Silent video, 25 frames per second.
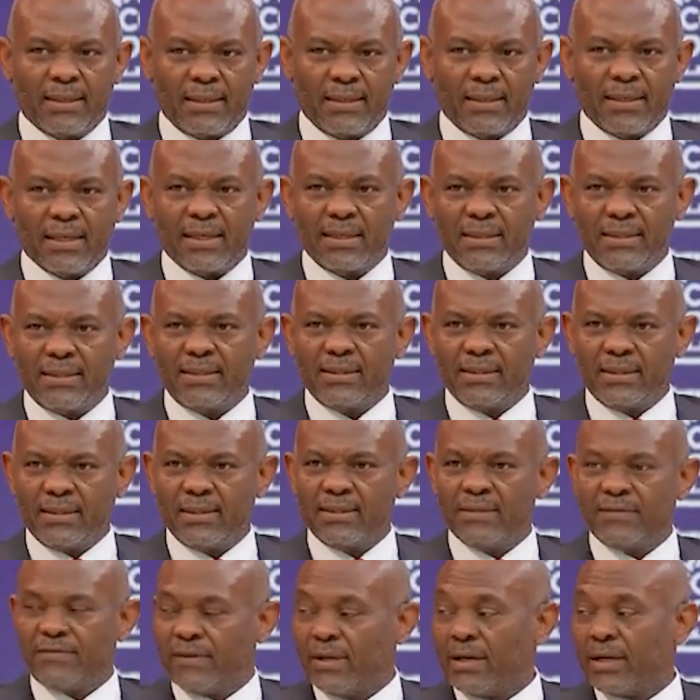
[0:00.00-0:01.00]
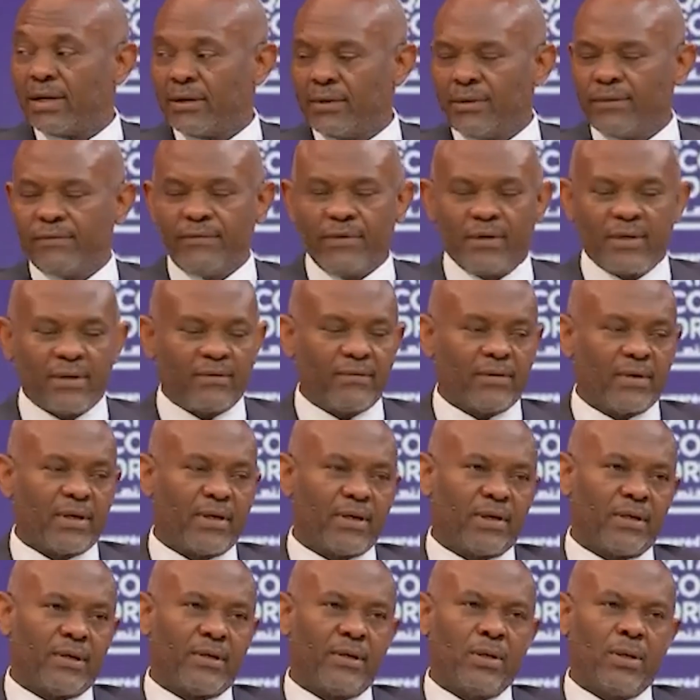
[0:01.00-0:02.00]
that is very, very,
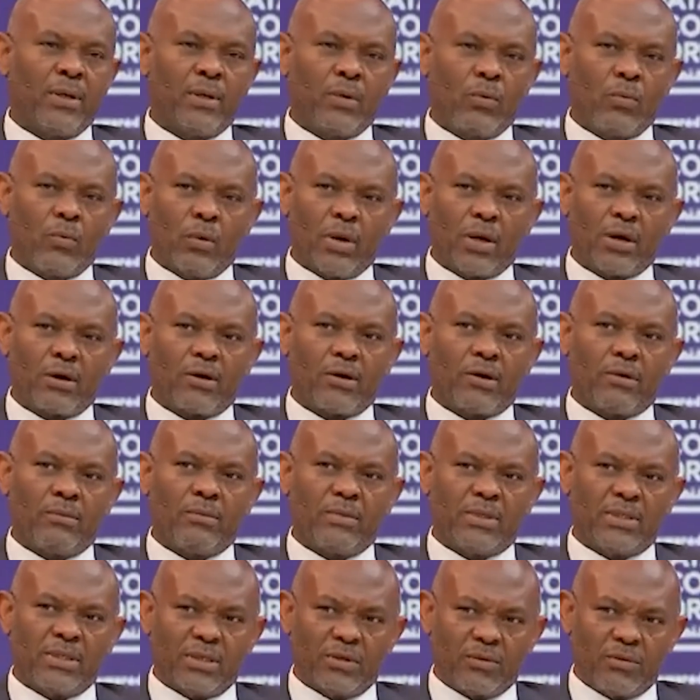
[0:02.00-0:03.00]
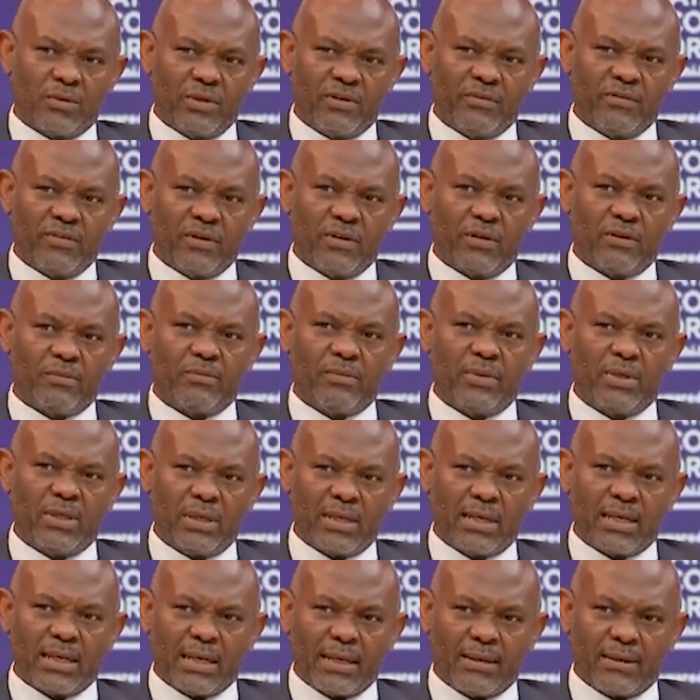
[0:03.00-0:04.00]
very welcome. It's a good
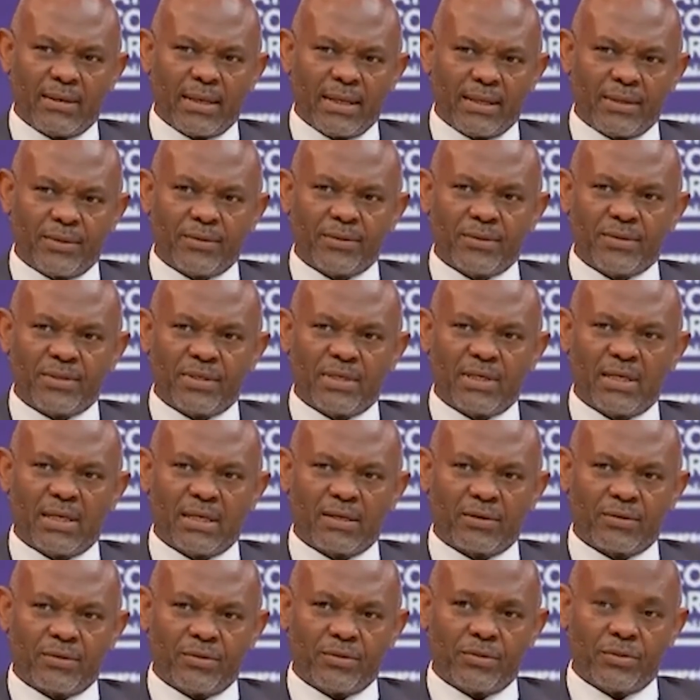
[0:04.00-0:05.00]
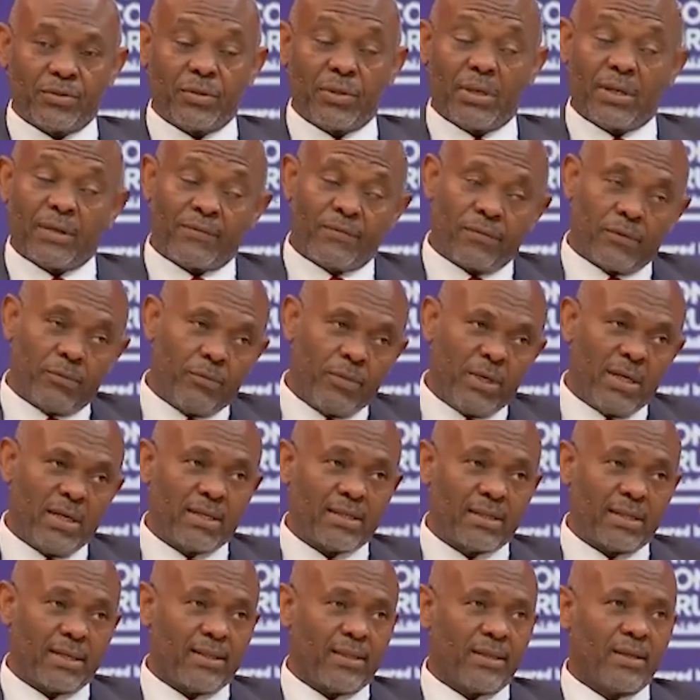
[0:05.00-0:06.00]
development, and I'd like to see that continue. And for me,
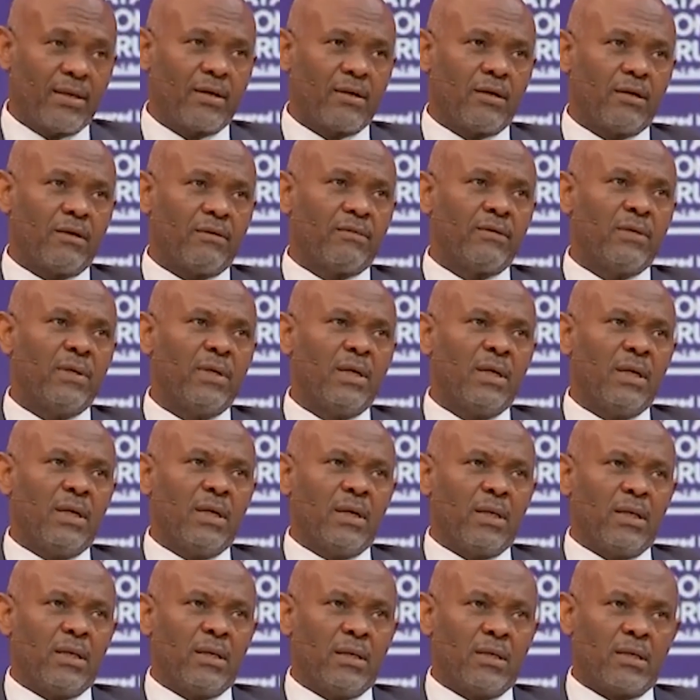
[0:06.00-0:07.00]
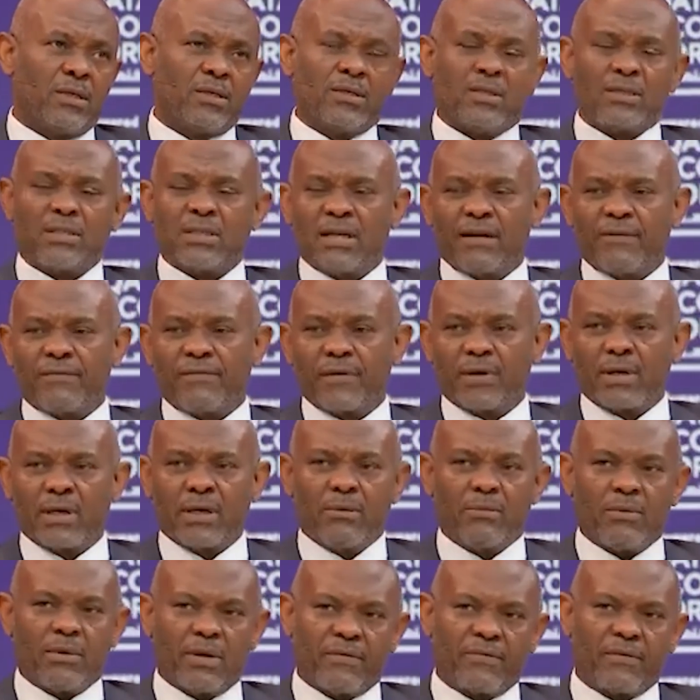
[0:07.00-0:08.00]
as I think of not just
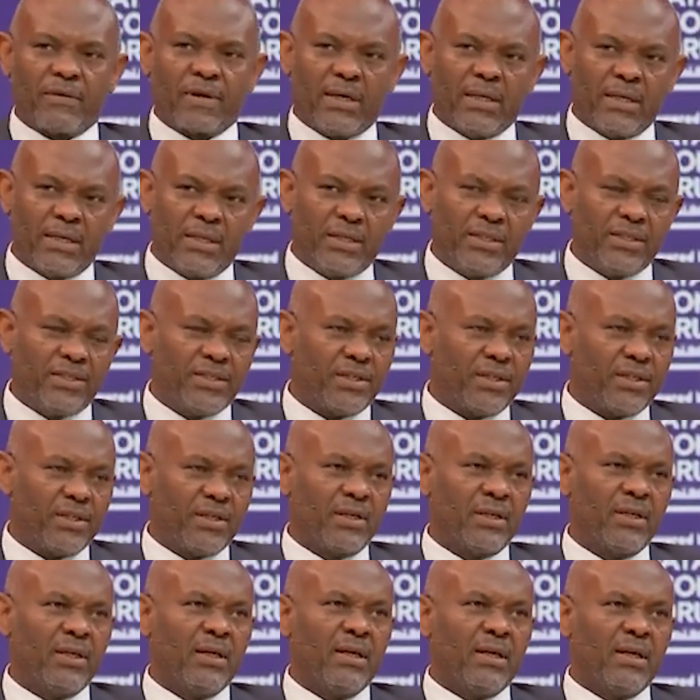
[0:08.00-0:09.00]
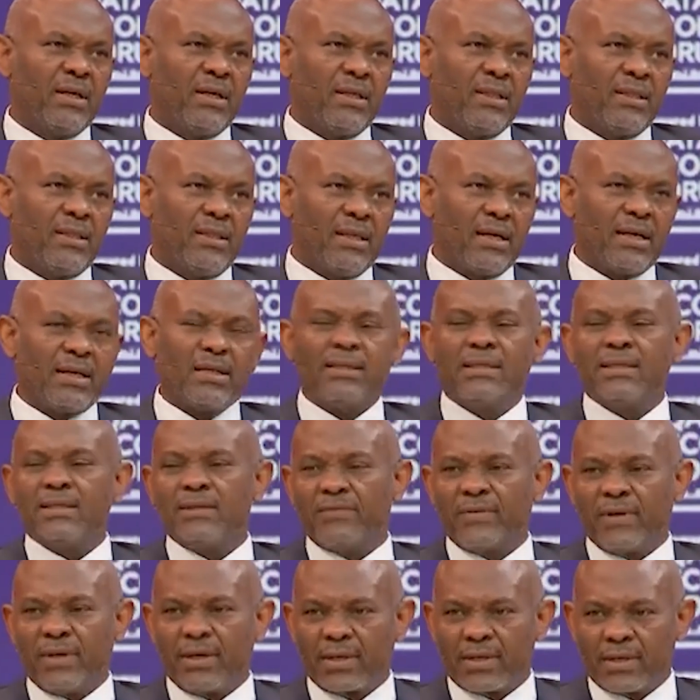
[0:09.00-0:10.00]
Africa, but Africa, Asia, that is very